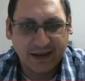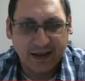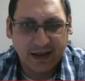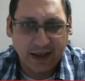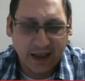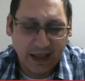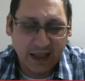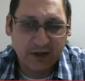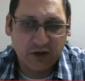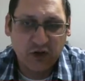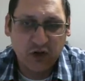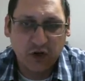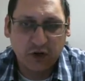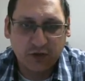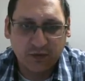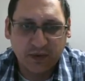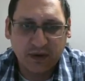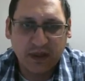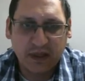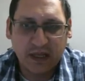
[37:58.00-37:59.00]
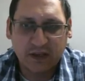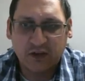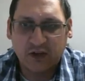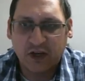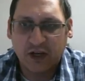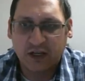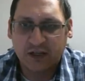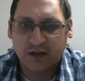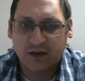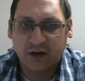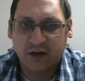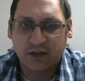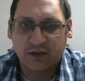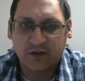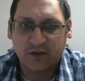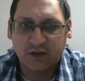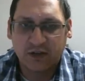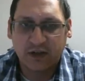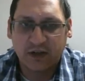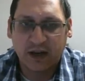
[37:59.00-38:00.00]
It shows me that you guys are
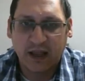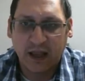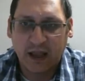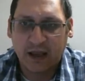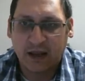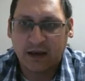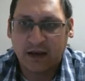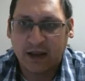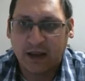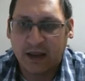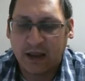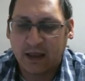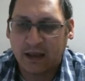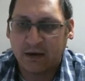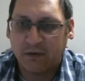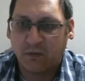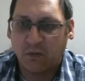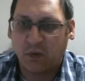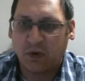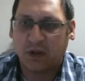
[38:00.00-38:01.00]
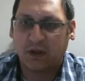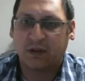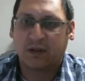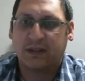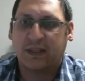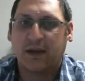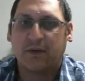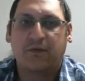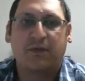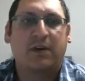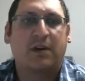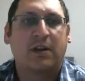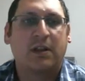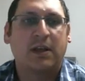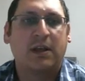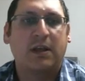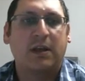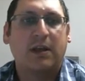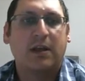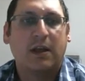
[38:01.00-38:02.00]
interested, and it will
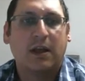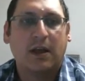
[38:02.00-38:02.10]
definitely